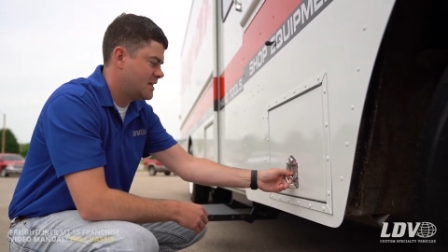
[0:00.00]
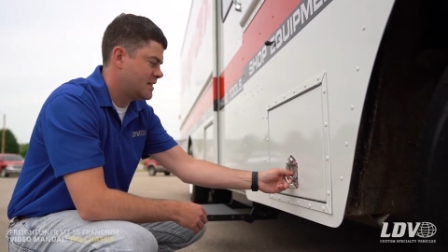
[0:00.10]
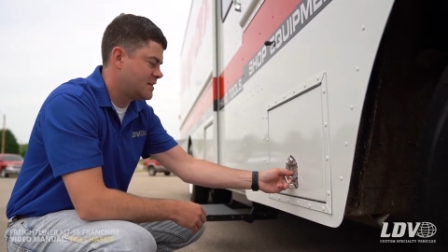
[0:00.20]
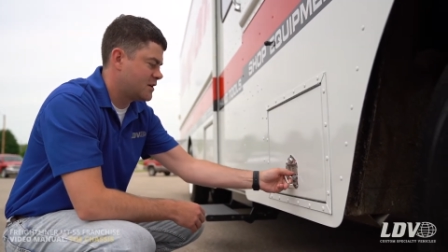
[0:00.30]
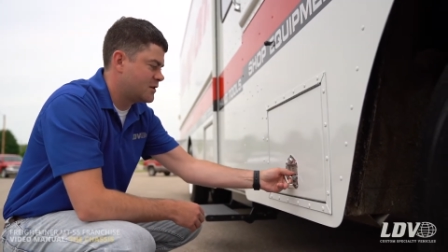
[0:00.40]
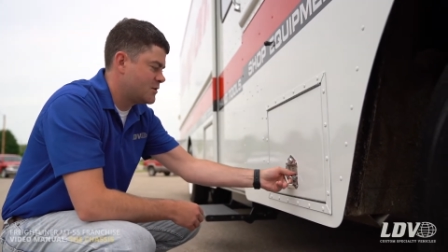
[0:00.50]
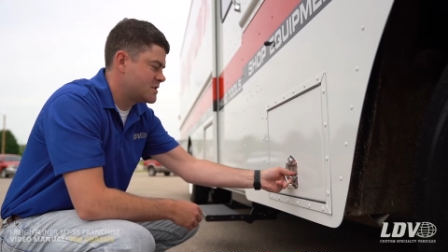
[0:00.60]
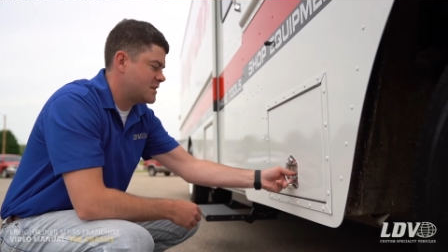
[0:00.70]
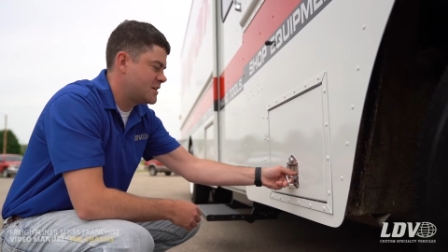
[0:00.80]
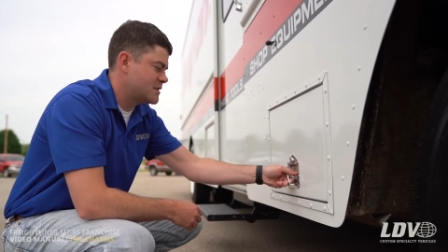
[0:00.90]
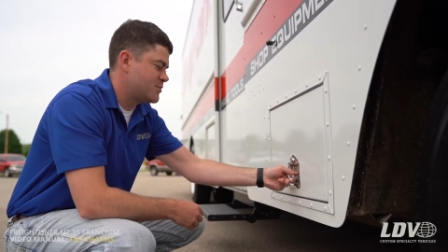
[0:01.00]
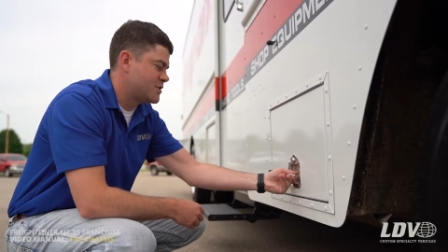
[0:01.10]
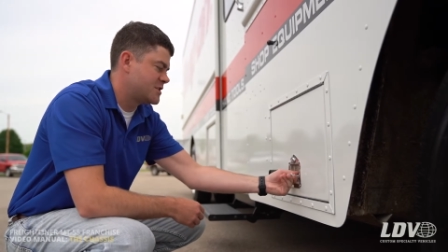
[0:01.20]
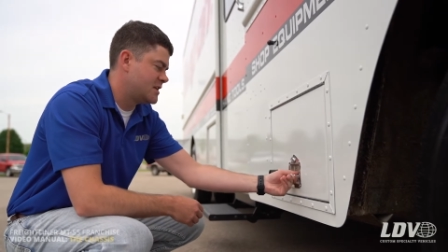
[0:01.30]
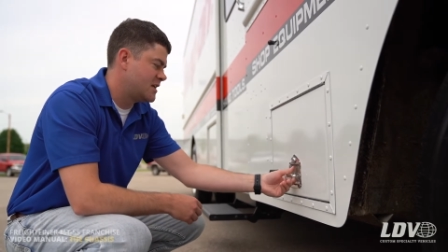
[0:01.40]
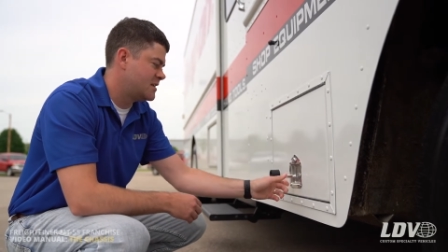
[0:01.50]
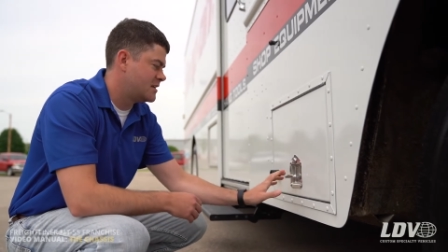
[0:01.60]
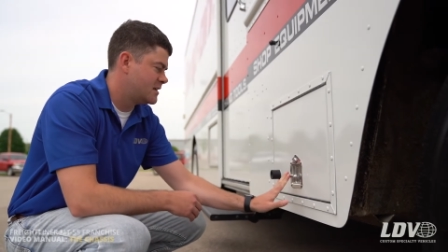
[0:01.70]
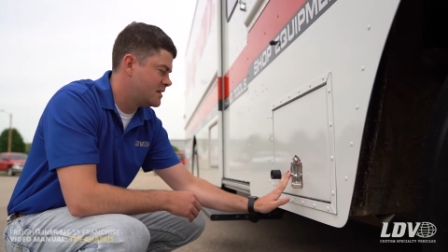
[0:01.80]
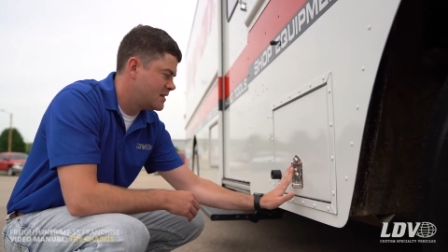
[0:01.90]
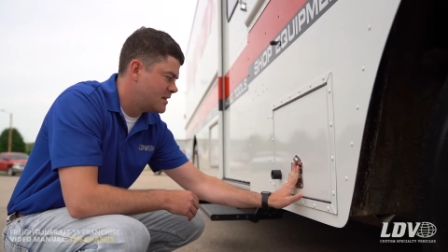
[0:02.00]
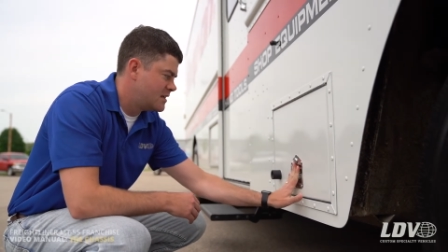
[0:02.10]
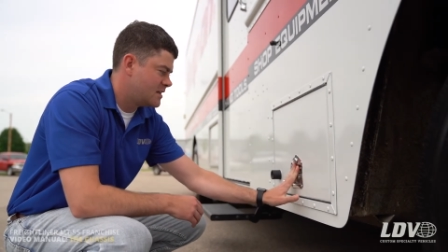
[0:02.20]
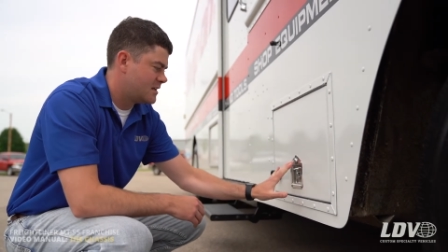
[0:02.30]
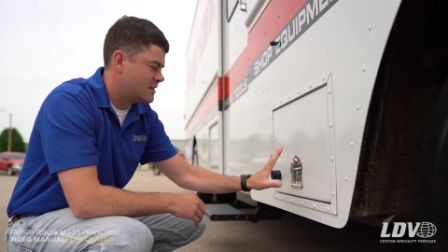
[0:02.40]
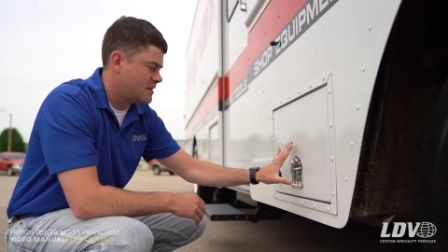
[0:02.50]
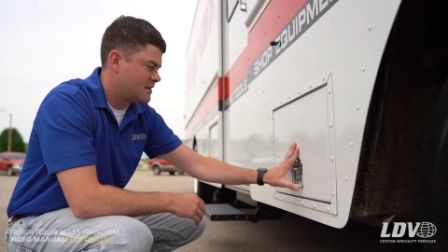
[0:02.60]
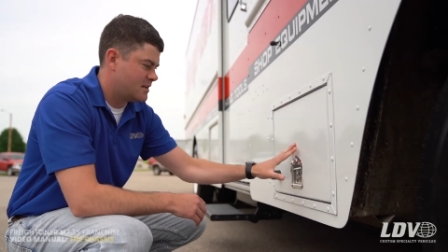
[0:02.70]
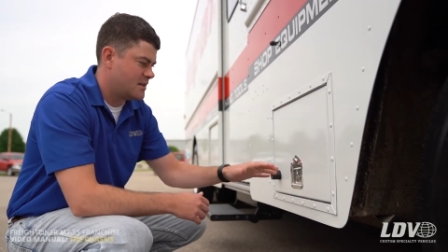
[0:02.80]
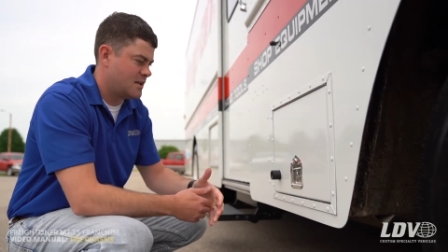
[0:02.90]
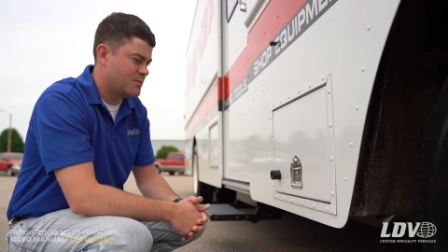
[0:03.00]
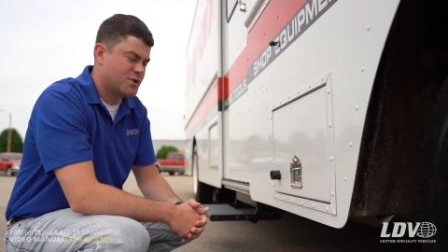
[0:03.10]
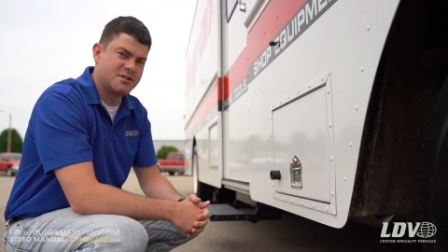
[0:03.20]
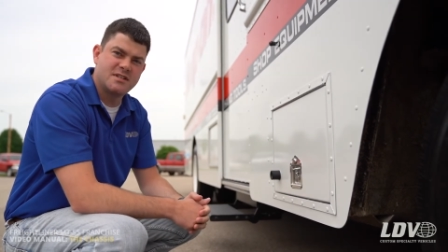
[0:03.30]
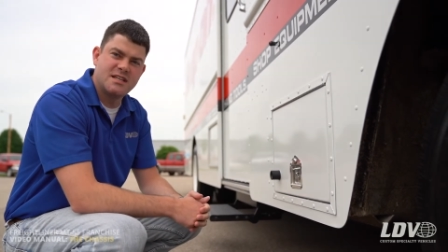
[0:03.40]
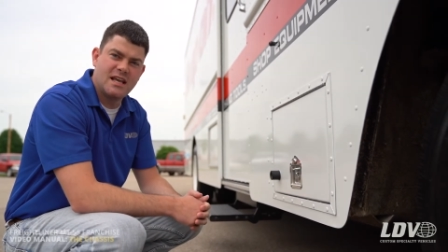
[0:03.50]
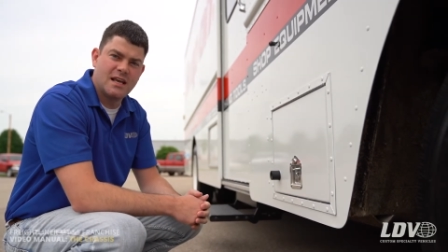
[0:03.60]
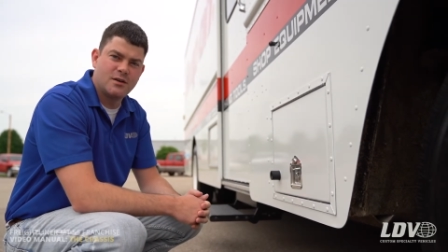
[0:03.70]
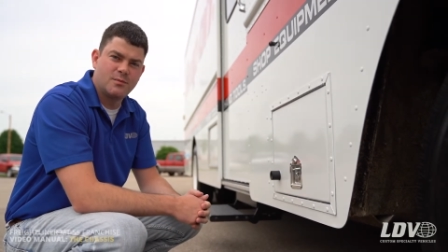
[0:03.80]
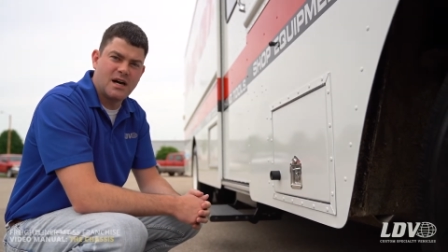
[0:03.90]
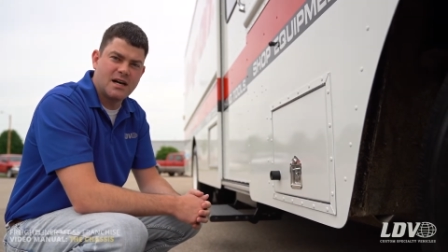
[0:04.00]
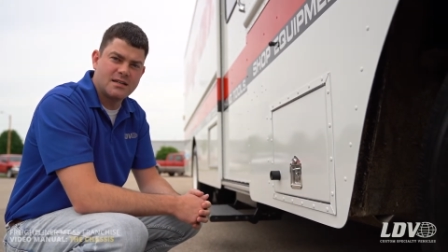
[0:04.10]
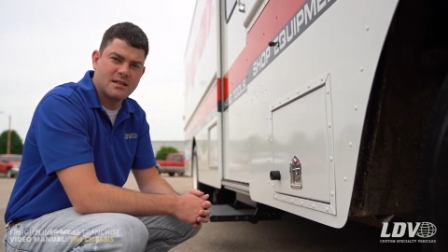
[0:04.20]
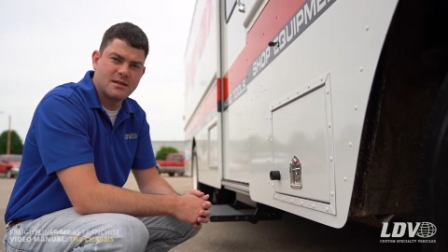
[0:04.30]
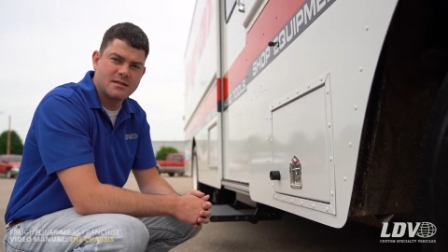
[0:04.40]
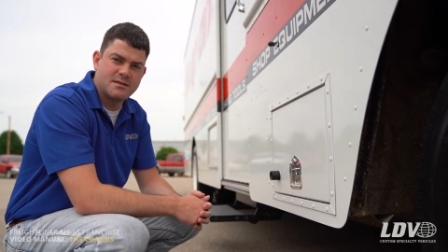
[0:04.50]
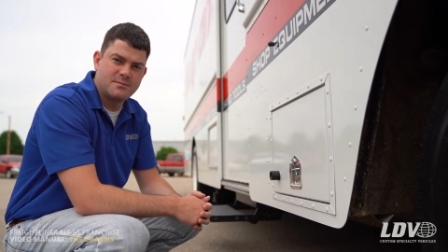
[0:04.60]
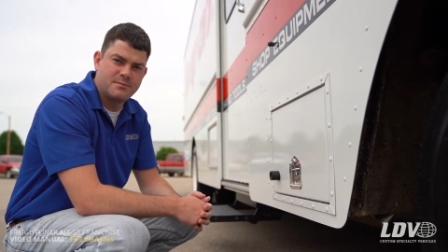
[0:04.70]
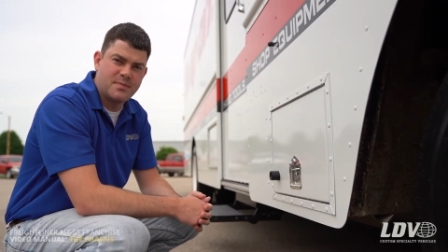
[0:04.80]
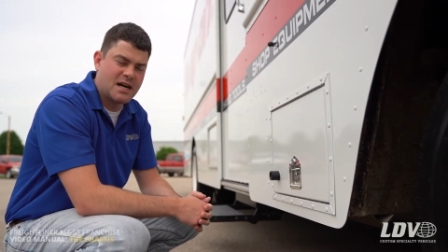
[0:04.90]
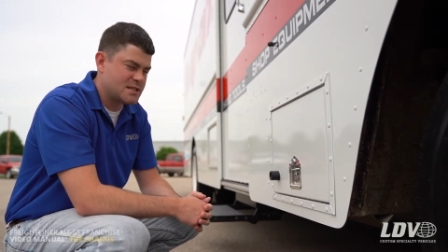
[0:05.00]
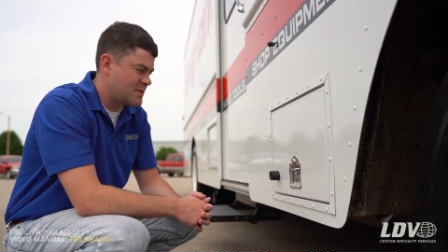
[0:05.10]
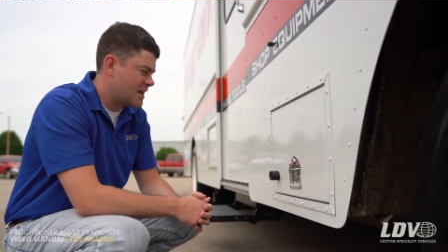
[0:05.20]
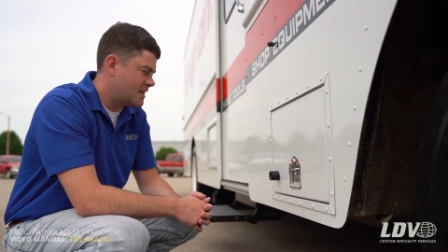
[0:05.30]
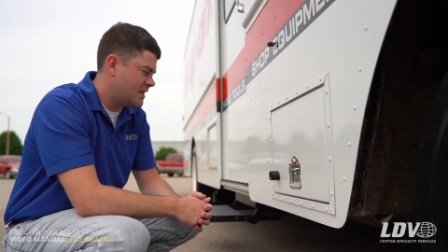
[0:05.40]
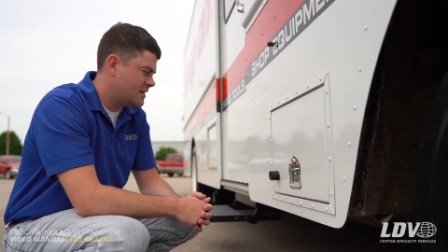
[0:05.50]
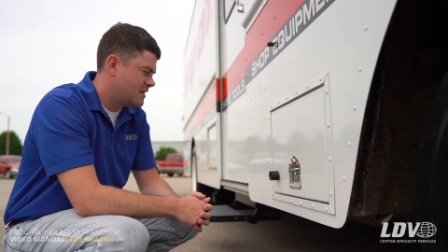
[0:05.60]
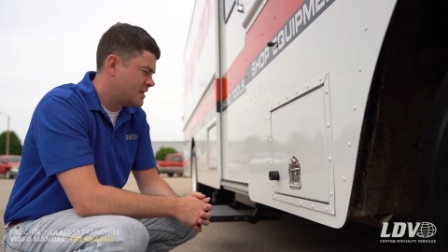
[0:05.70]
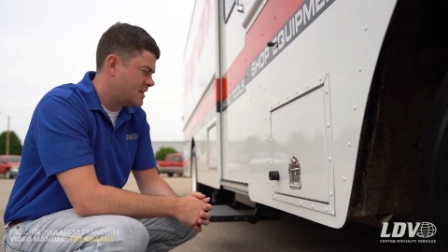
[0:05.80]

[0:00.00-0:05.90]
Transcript: And to close it, you just push it in and push the T-handle box back in.